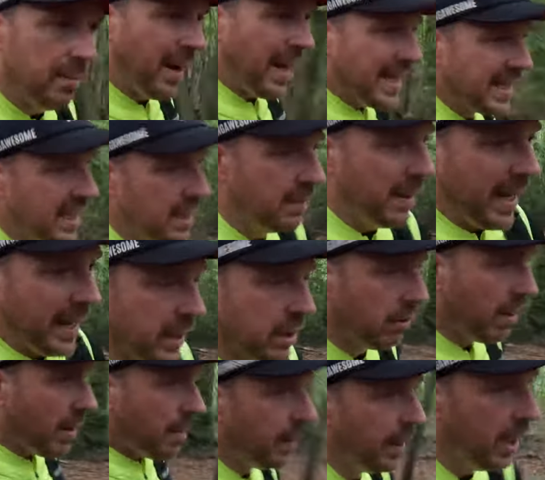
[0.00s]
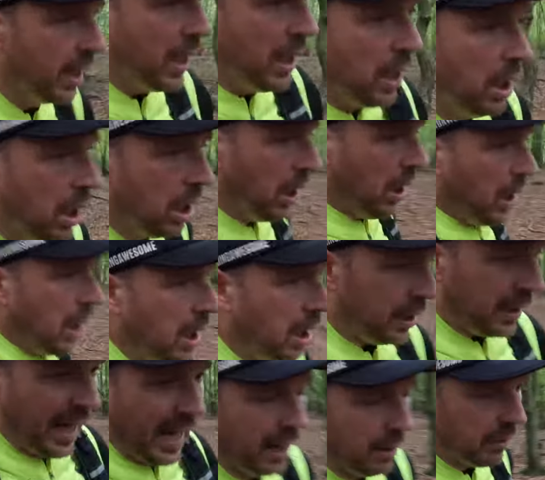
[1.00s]
amazing amount of grip.
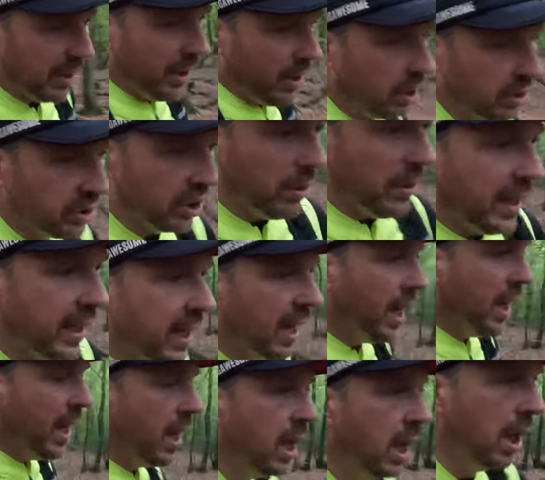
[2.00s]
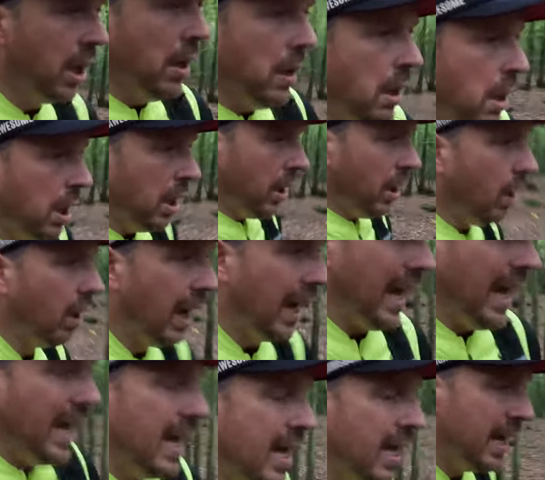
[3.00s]
Now, we're not doing
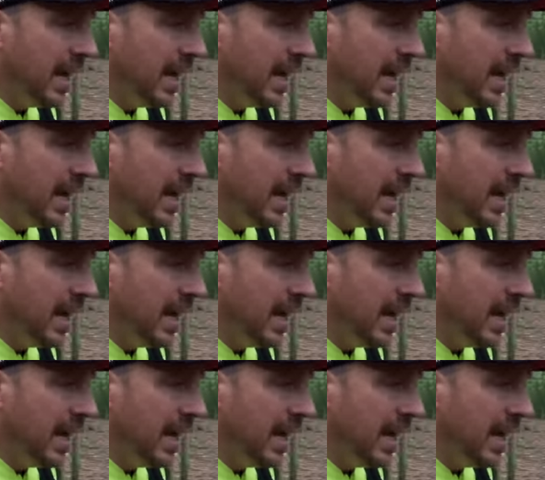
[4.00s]
like